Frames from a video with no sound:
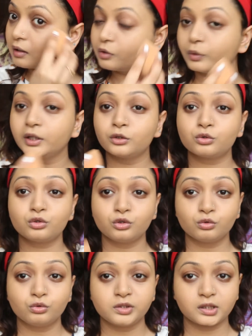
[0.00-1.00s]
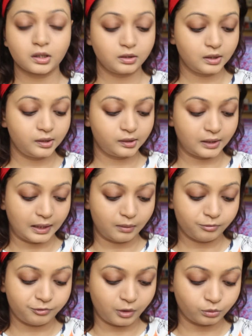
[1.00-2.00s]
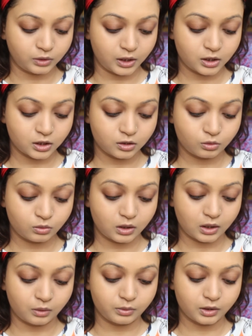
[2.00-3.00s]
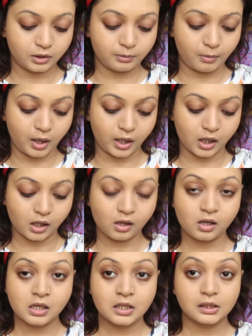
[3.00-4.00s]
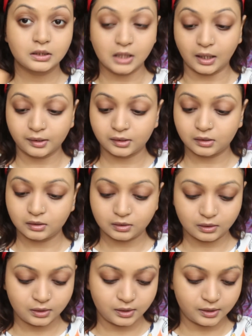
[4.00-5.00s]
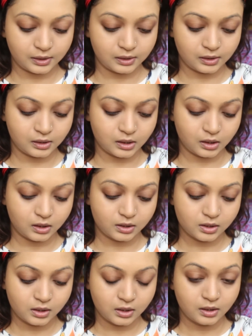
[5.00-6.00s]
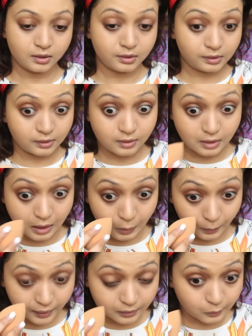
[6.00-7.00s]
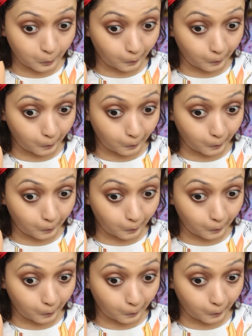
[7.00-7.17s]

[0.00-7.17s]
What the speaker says: Going to use the same foundation to cover my dark circles and see how it